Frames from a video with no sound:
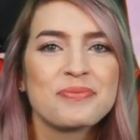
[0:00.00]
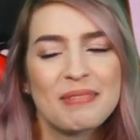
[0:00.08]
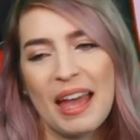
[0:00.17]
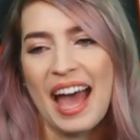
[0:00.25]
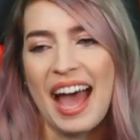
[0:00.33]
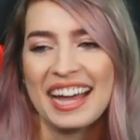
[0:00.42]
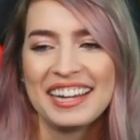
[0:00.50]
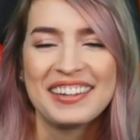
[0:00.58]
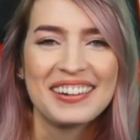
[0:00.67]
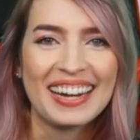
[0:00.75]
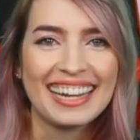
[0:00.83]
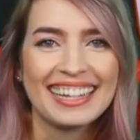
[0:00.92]
Hi,
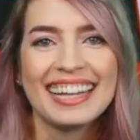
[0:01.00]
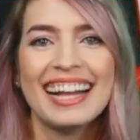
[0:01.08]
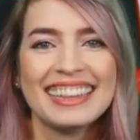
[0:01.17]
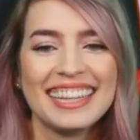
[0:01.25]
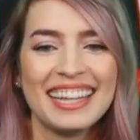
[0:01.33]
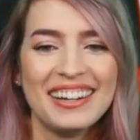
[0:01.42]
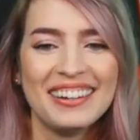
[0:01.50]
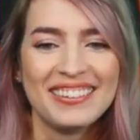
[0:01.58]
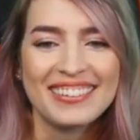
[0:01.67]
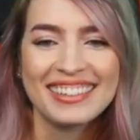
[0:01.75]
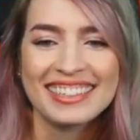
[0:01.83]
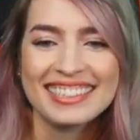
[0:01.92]
Craig.
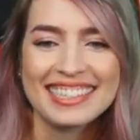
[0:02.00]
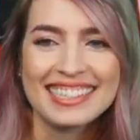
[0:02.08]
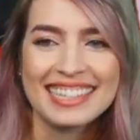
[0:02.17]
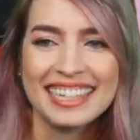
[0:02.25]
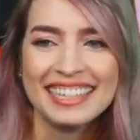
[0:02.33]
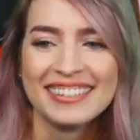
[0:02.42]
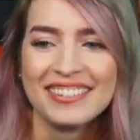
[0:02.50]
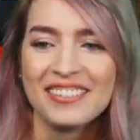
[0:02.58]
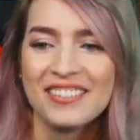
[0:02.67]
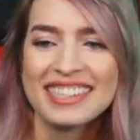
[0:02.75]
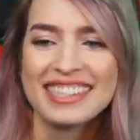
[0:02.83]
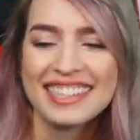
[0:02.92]
Hello. Good to see you.
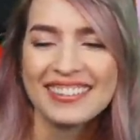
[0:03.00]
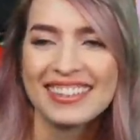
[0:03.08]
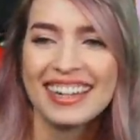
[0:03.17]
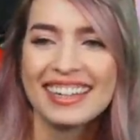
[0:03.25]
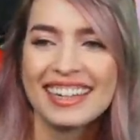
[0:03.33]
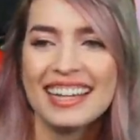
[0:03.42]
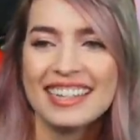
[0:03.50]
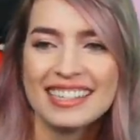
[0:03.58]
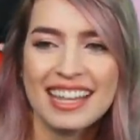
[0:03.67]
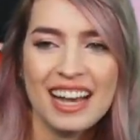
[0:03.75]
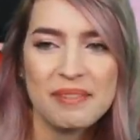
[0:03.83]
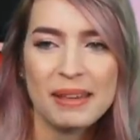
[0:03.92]
What's going on, guys?
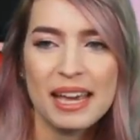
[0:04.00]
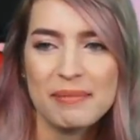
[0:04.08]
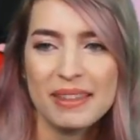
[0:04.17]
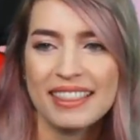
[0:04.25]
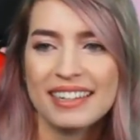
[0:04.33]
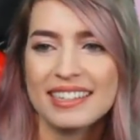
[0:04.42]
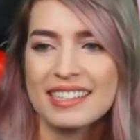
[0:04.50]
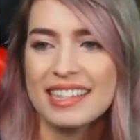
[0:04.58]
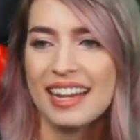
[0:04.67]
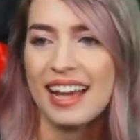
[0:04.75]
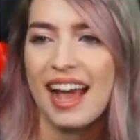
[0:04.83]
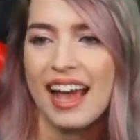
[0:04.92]
Happy, happy
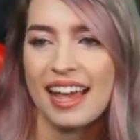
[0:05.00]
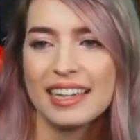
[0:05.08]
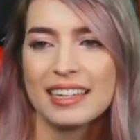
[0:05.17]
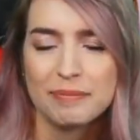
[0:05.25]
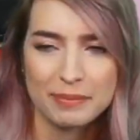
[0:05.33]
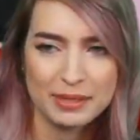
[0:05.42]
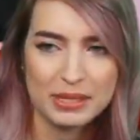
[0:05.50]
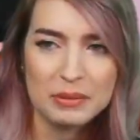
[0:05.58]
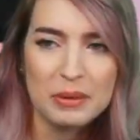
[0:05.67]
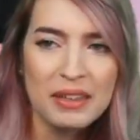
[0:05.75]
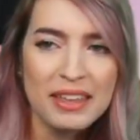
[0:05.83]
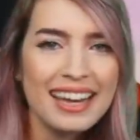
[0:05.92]
Thursday. I am
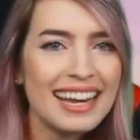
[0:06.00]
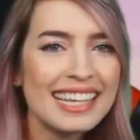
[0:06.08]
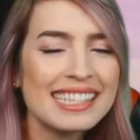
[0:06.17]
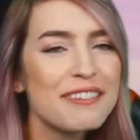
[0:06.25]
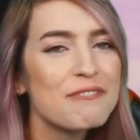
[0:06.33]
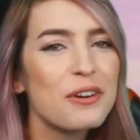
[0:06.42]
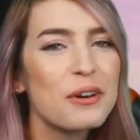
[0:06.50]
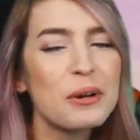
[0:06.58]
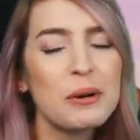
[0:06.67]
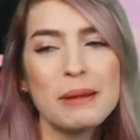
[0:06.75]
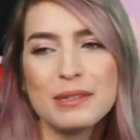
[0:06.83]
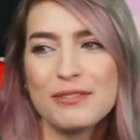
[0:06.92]
scrolling and I see Fogel
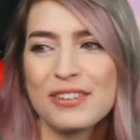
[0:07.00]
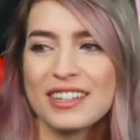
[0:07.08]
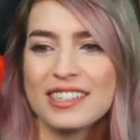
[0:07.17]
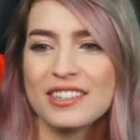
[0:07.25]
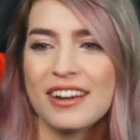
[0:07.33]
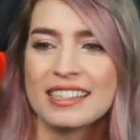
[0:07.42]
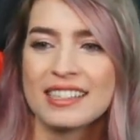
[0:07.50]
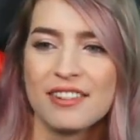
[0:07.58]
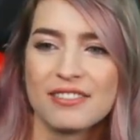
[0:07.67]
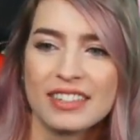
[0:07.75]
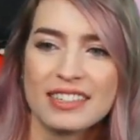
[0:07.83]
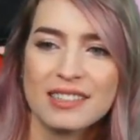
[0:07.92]
Bears first. Grats on
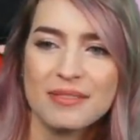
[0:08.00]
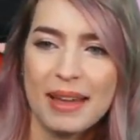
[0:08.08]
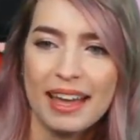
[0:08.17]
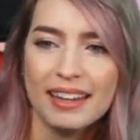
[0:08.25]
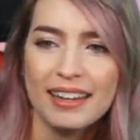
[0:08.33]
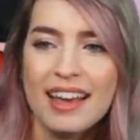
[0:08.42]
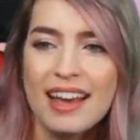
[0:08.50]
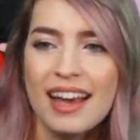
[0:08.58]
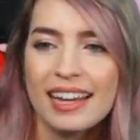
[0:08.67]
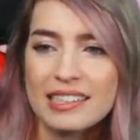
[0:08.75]
first, Matt. I also